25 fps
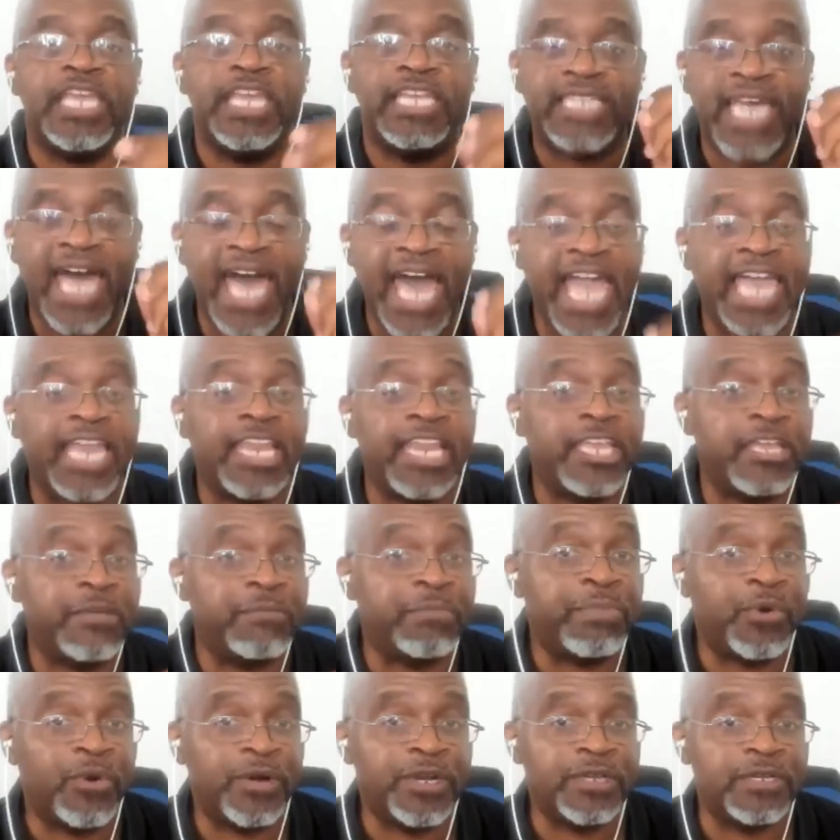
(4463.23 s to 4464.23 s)
is highly
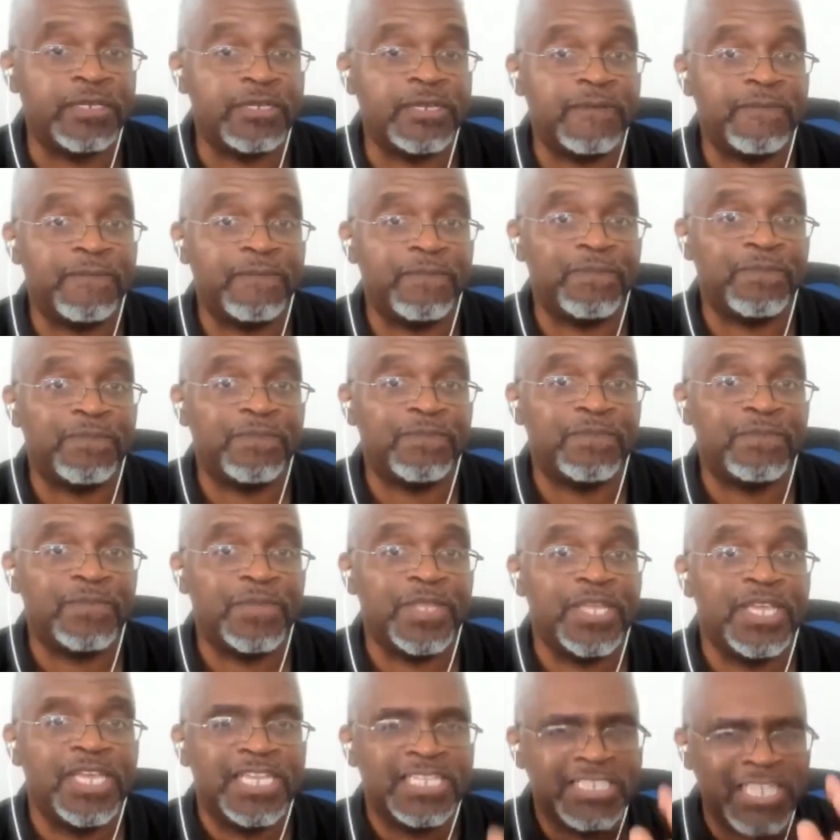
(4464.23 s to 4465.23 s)
important.
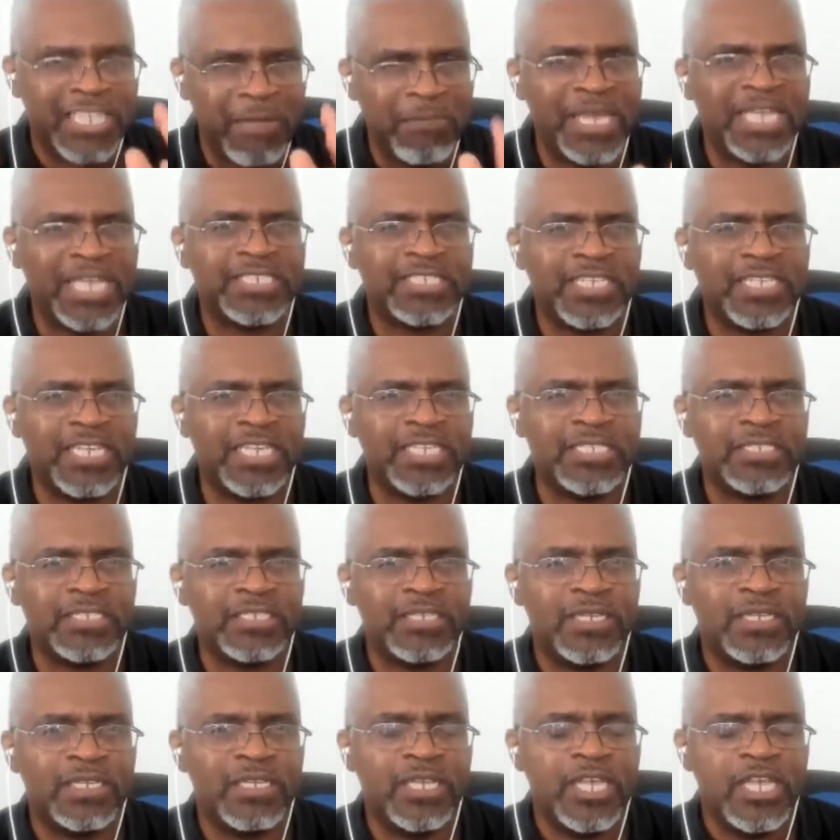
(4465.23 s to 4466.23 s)
Does that make
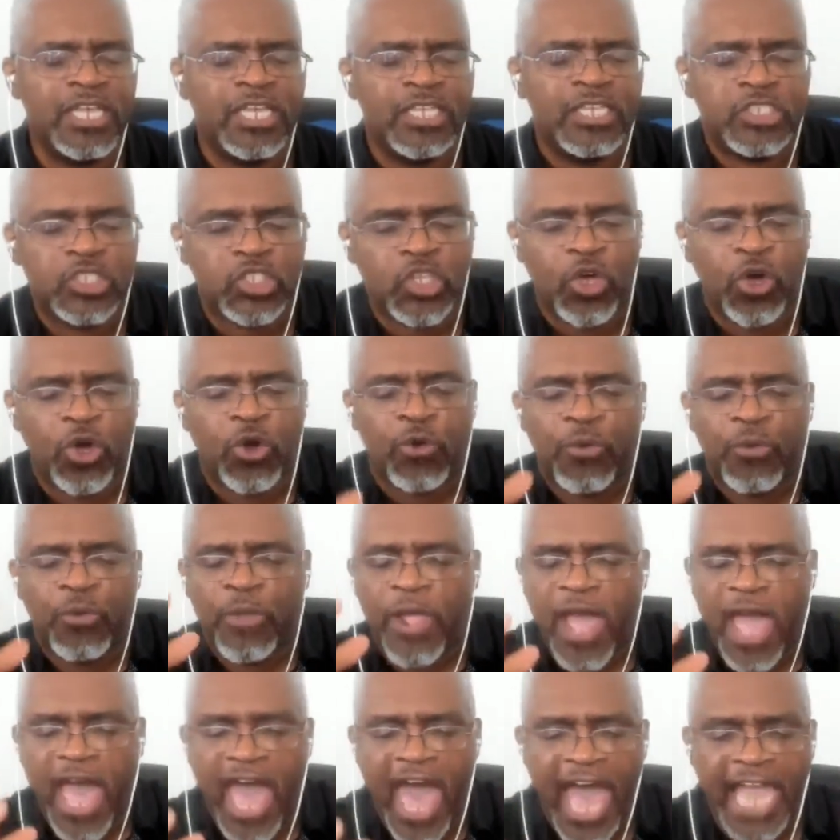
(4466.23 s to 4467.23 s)
sense?
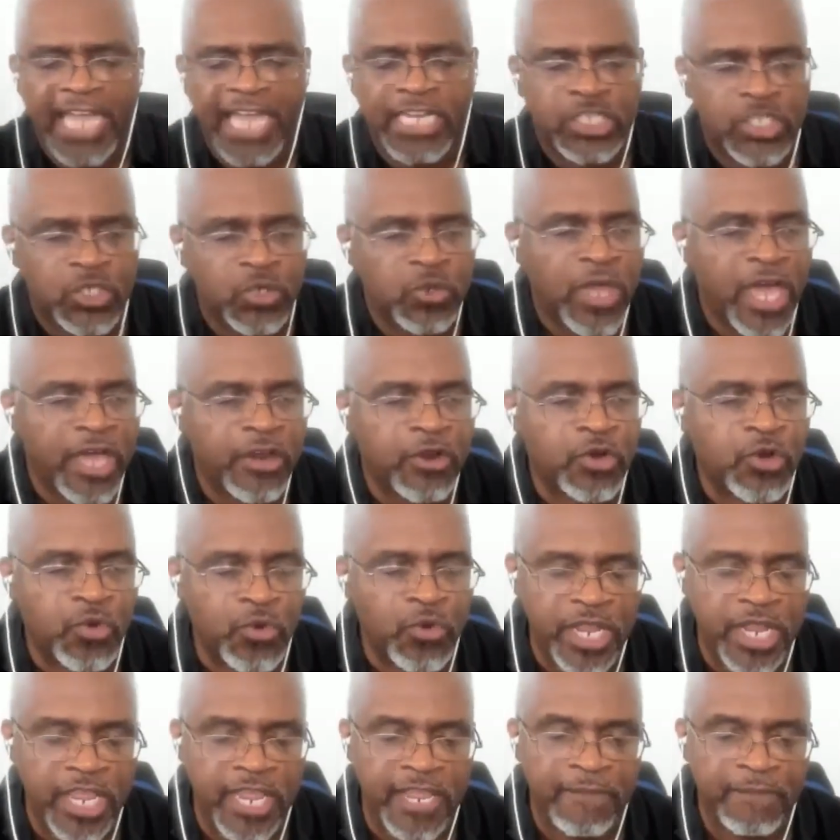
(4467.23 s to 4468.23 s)
So I do not
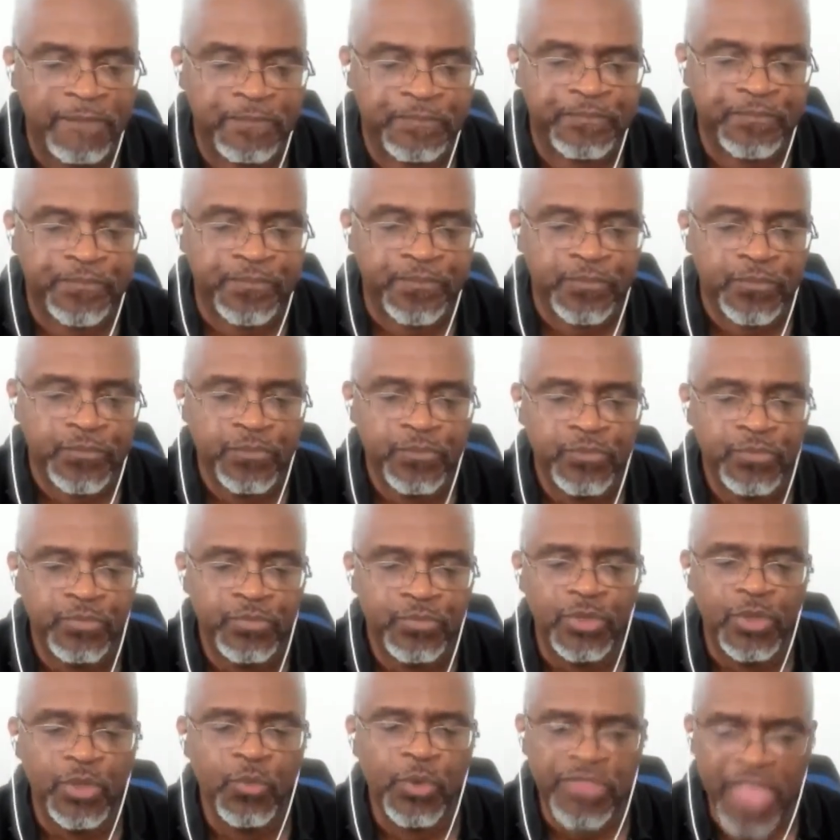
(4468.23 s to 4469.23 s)
agree
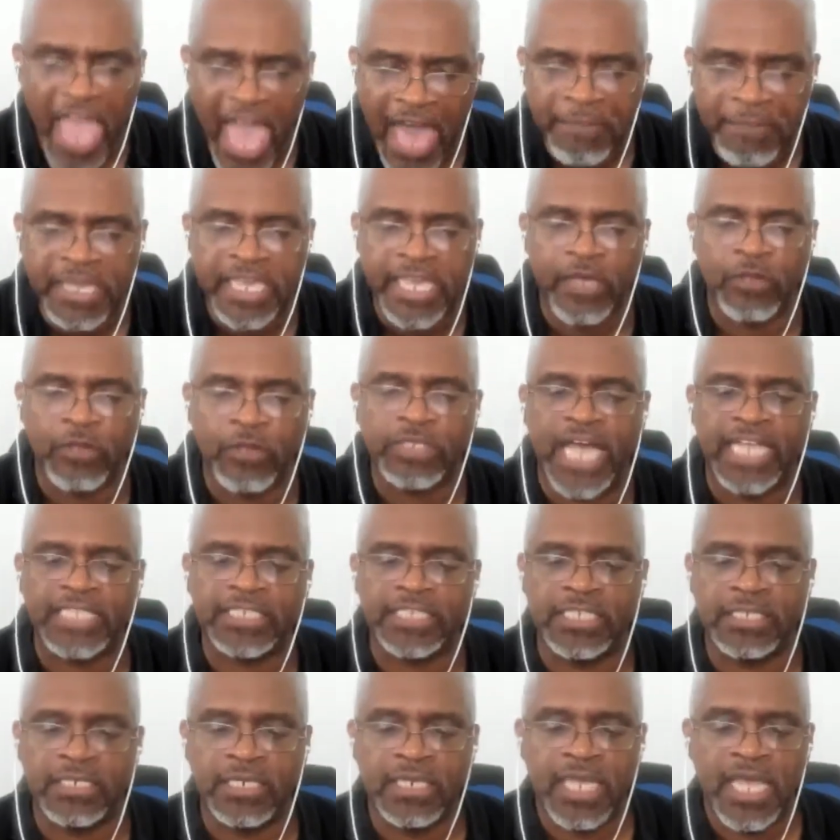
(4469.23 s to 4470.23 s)
with Abigail
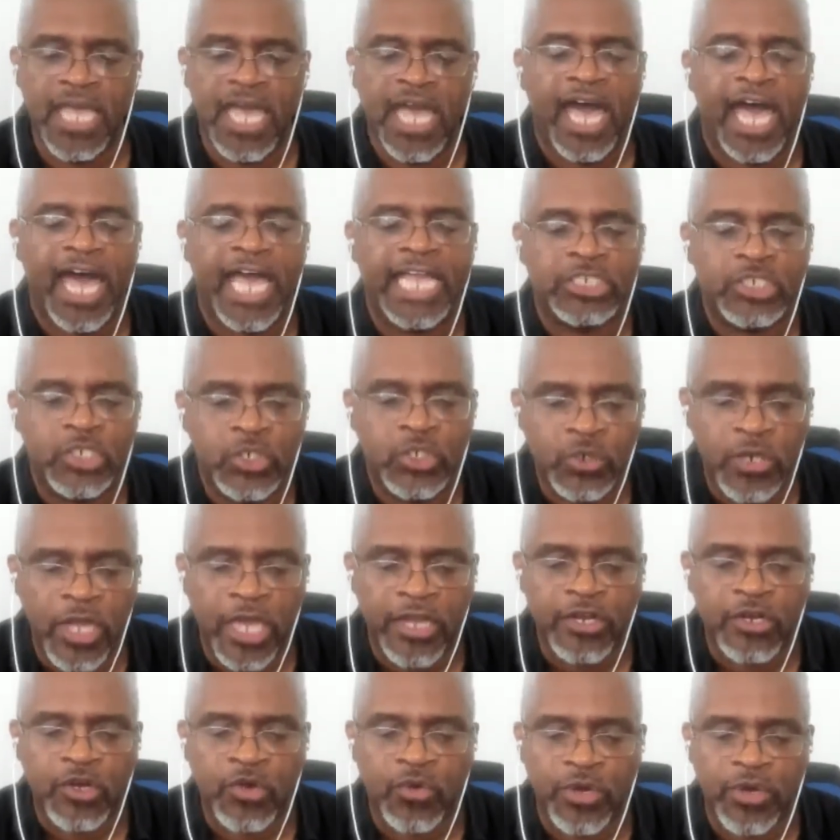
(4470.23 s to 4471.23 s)
Dodson. I do
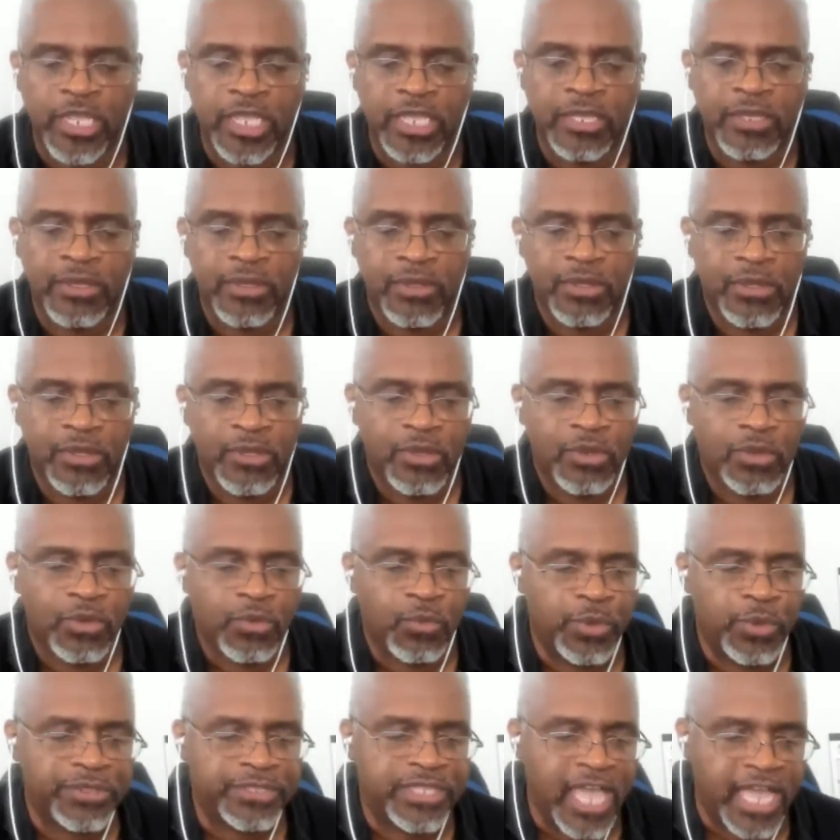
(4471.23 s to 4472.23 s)
not agree
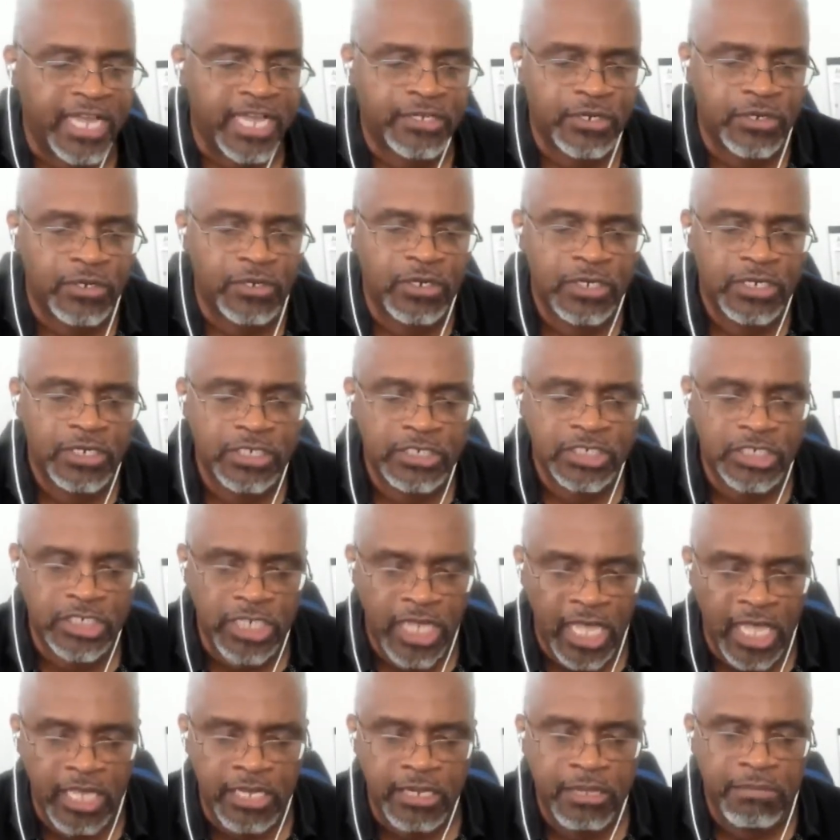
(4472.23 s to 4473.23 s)
with Dr.
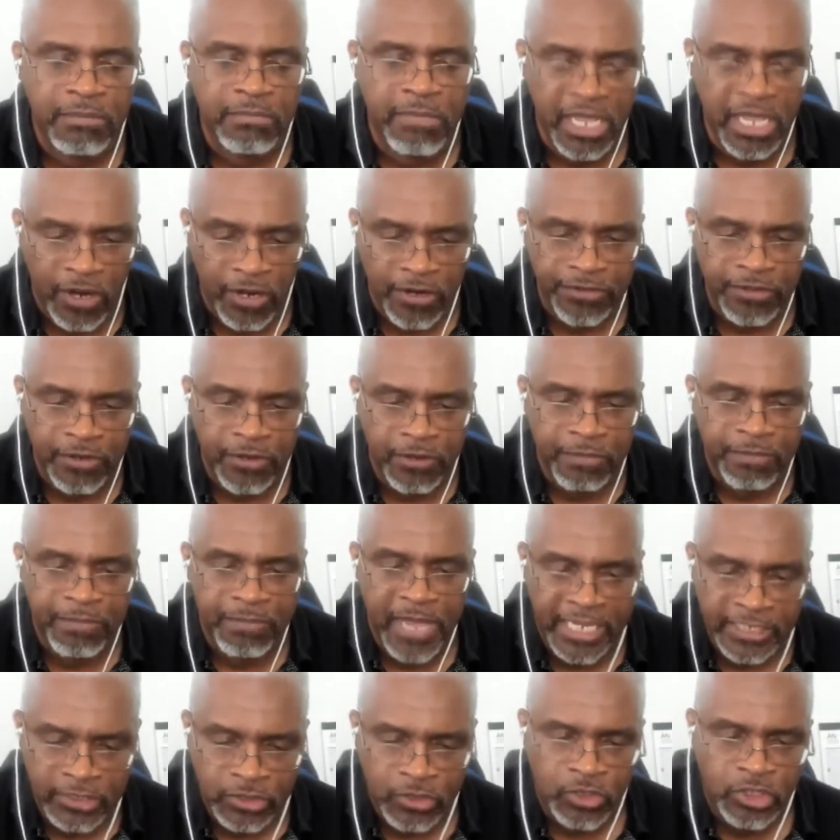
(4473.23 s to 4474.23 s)
John MacArthur,
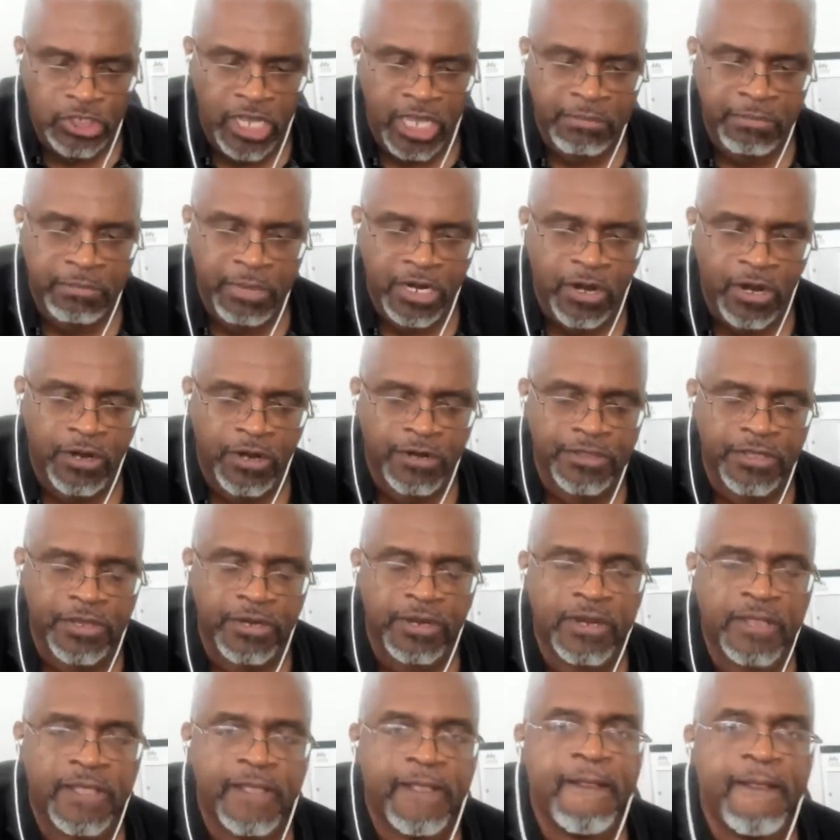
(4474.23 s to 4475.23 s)
Pastor John
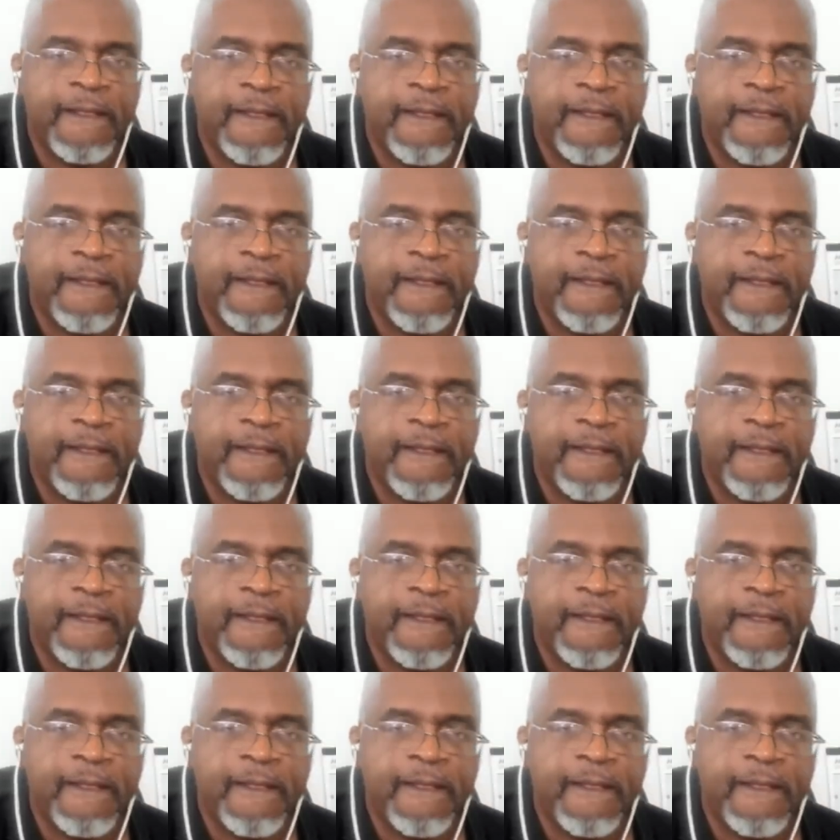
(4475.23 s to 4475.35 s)
MacArthur,